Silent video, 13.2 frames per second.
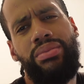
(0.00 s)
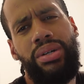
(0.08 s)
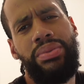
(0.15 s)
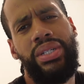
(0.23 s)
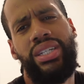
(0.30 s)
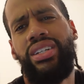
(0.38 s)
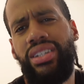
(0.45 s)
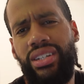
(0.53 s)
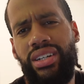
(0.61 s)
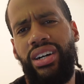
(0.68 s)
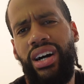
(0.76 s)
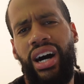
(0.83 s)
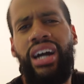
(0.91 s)
mommy.
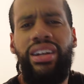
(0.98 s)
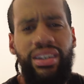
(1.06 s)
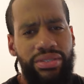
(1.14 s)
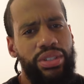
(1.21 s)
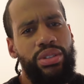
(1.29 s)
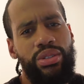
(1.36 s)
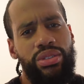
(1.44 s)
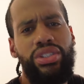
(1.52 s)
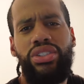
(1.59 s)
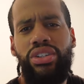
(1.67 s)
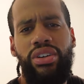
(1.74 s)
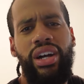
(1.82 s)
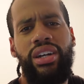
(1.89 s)
I love you. Just
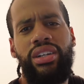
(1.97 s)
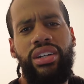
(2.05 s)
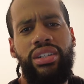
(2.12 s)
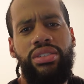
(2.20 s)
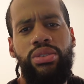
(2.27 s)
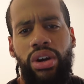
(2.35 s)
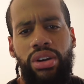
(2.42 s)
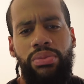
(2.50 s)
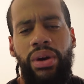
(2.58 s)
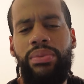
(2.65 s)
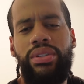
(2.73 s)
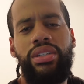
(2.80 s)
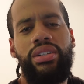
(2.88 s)
know that you heard,
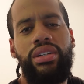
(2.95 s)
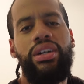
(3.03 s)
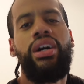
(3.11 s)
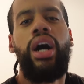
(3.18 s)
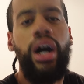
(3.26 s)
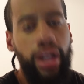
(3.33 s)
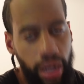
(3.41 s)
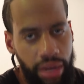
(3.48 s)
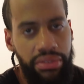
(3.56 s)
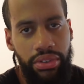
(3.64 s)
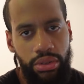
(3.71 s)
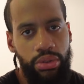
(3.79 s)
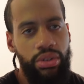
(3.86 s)
mommy. I love
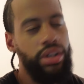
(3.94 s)
you.